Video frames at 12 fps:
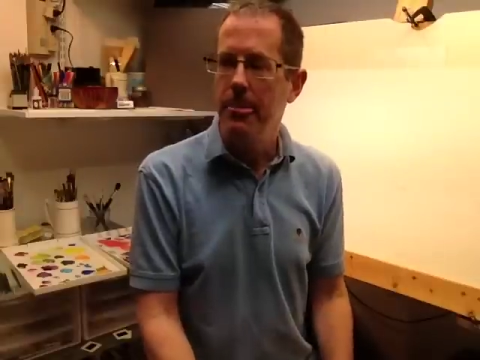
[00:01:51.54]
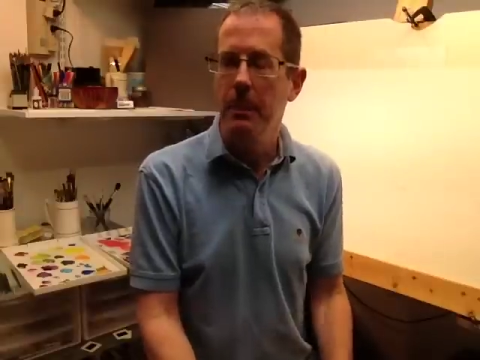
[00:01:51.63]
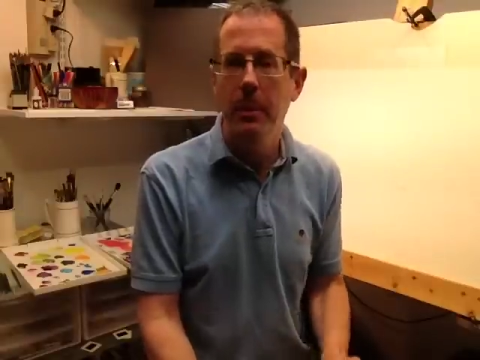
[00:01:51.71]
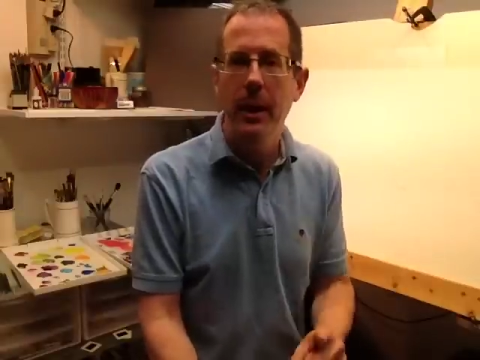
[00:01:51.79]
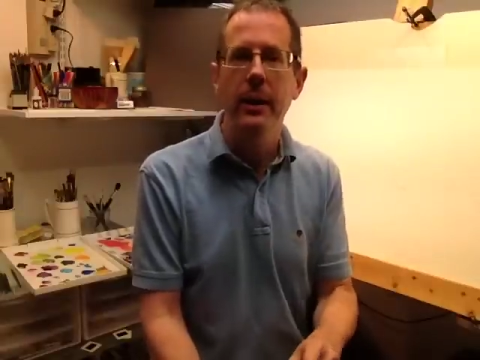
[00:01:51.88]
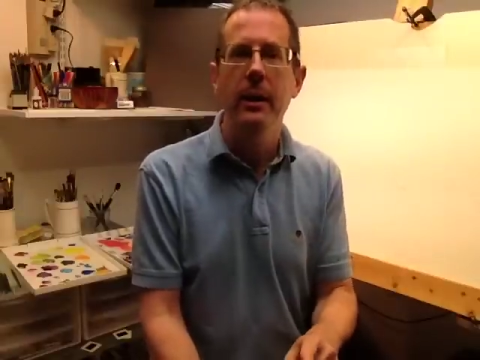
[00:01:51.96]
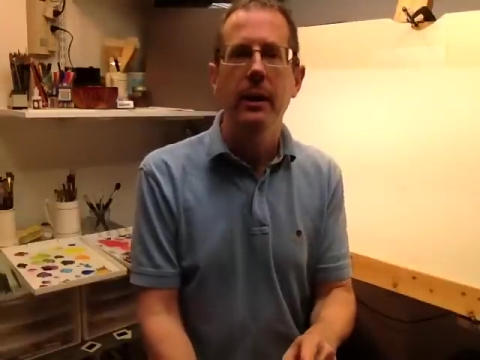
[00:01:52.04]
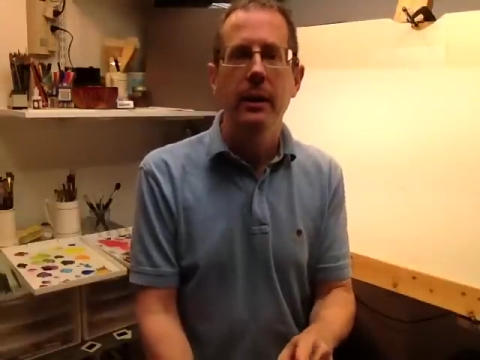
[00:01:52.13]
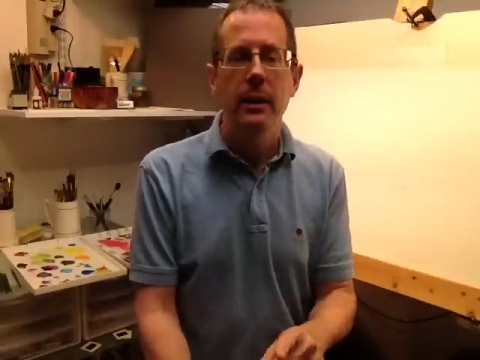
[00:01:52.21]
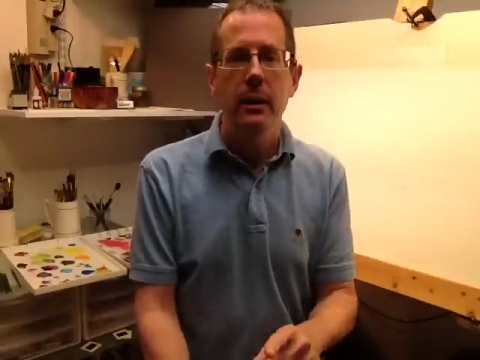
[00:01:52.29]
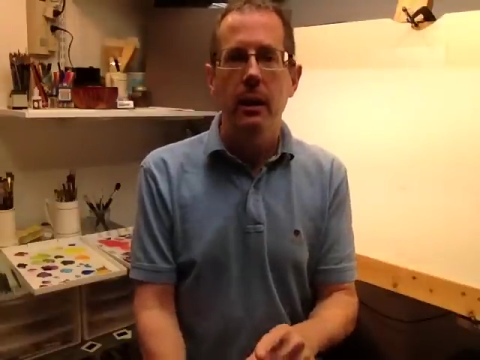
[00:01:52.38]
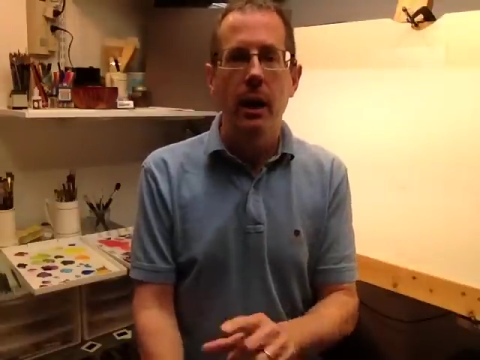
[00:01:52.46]
But
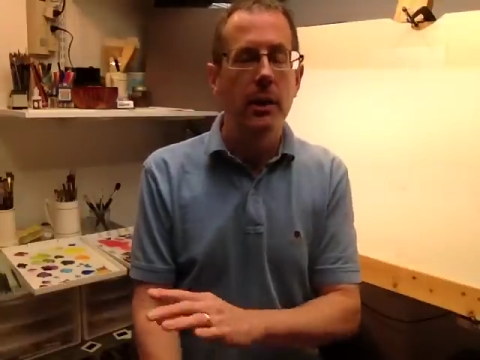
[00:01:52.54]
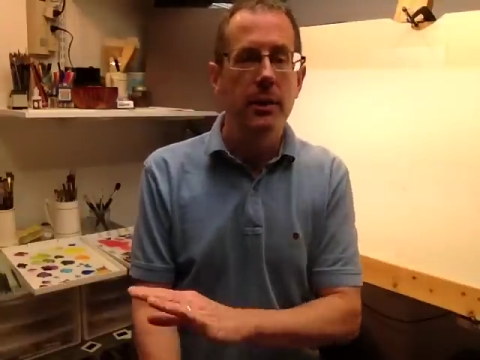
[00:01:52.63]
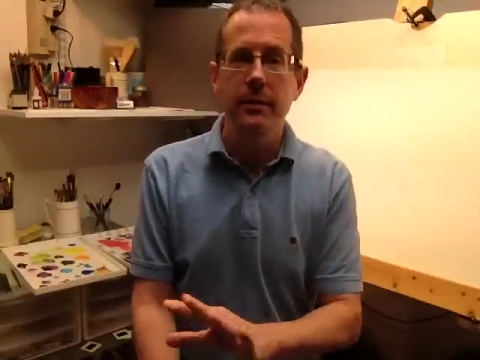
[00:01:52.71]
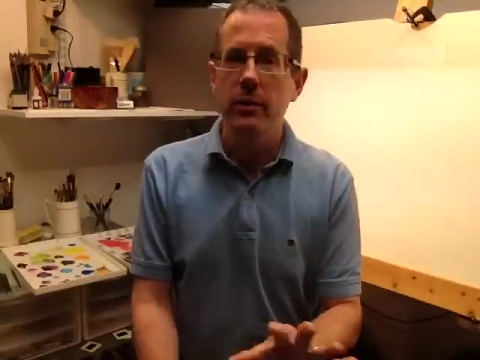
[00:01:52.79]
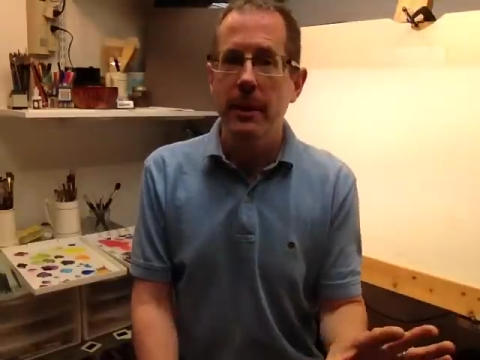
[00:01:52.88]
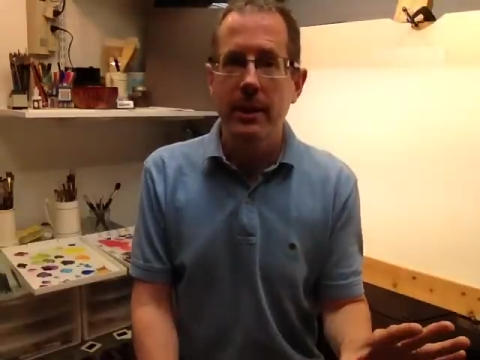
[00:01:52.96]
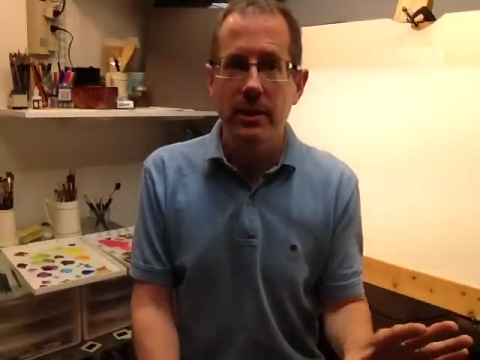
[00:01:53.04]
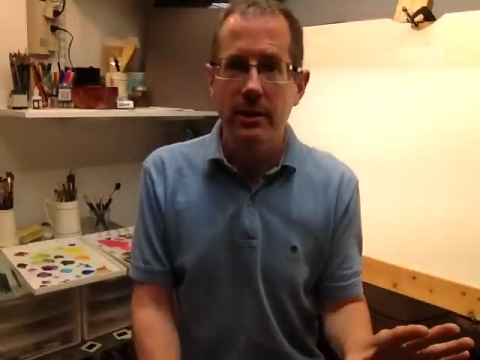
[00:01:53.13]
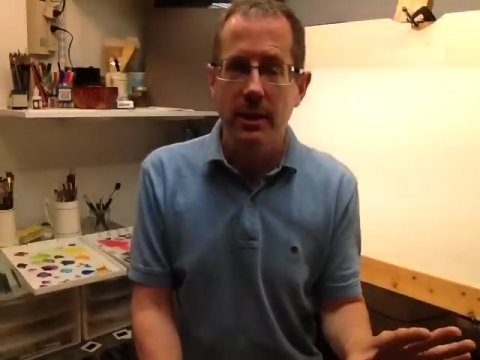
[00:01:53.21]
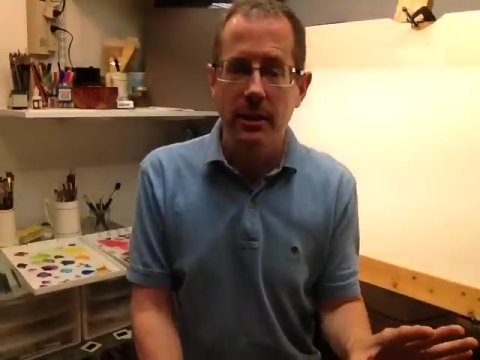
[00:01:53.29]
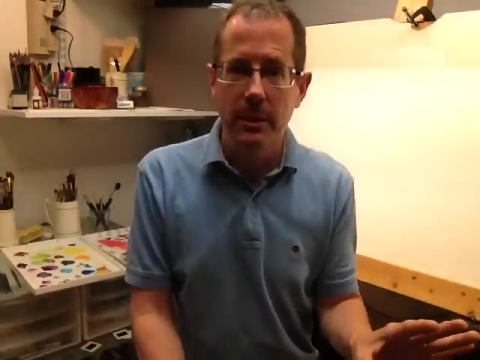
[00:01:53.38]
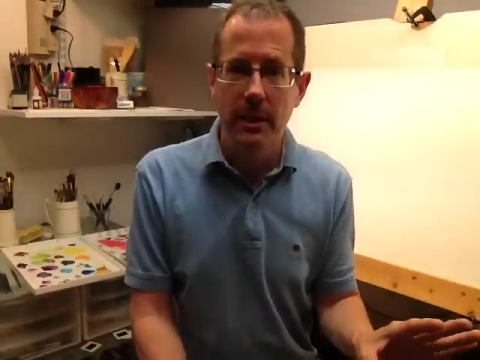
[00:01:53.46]
all the information is
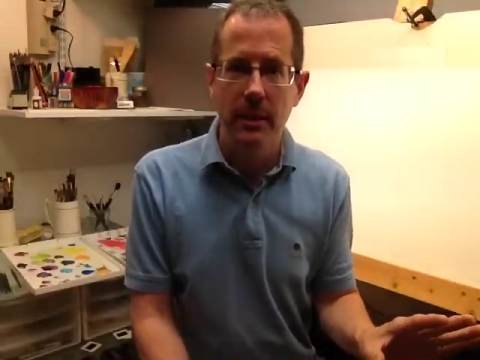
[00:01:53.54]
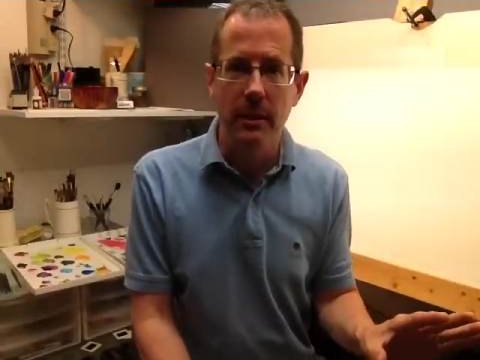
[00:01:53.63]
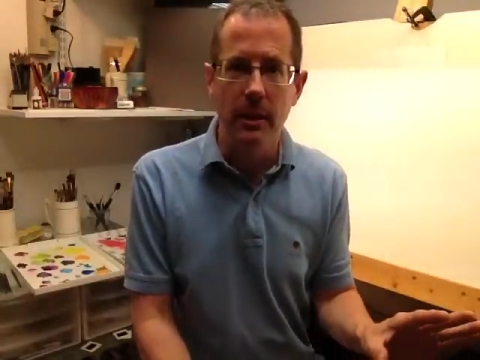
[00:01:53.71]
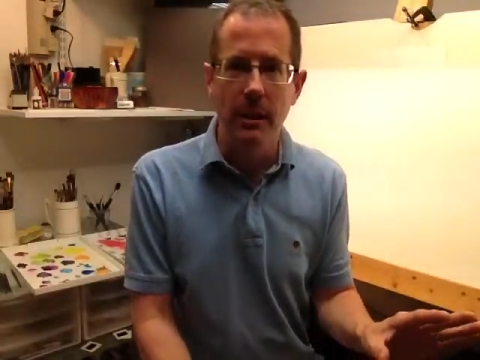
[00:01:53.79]
going to be here.